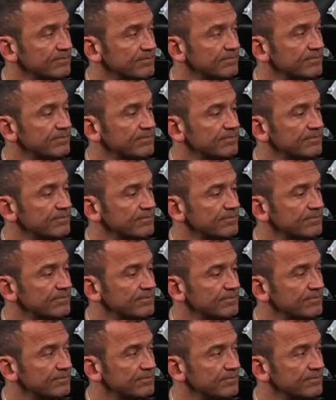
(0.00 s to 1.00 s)

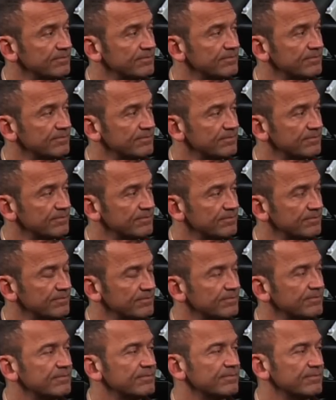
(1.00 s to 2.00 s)

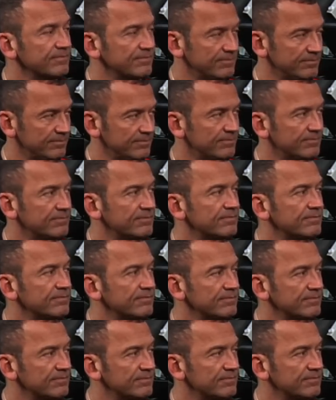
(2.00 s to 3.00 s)

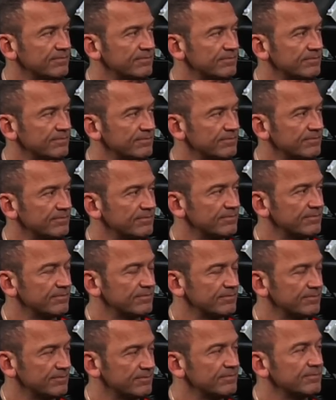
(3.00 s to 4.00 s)

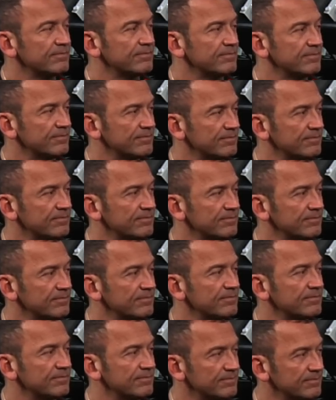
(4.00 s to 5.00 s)

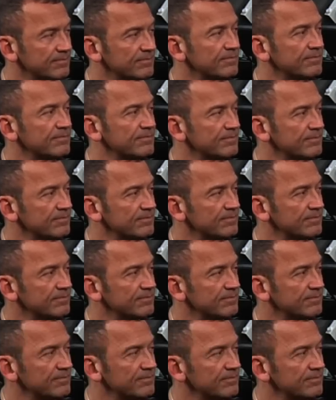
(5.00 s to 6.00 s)

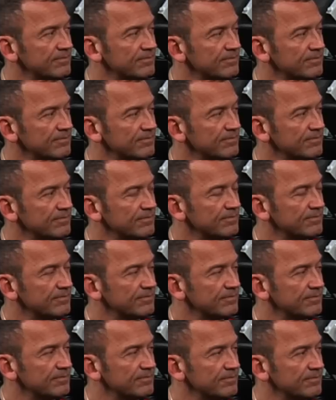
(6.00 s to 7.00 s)

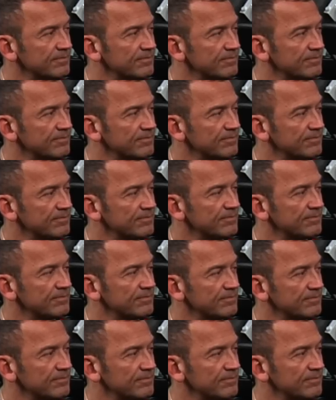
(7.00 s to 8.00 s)
(not speaking)